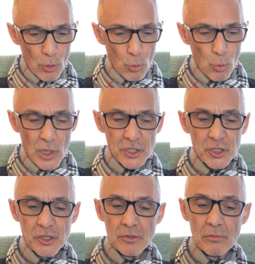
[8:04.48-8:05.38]

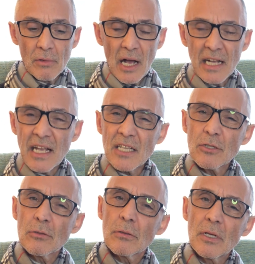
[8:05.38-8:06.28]
which I
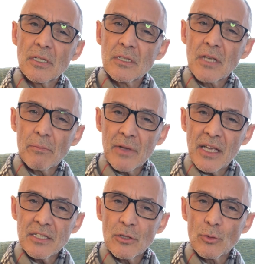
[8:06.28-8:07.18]
guess in some
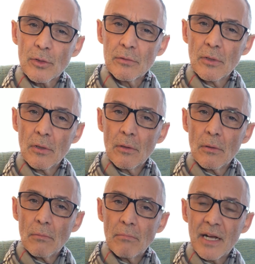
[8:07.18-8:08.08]
cases would,
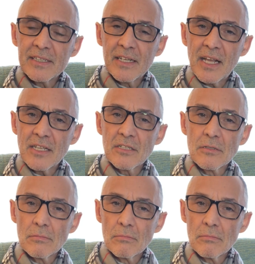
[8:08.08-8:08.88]
by today's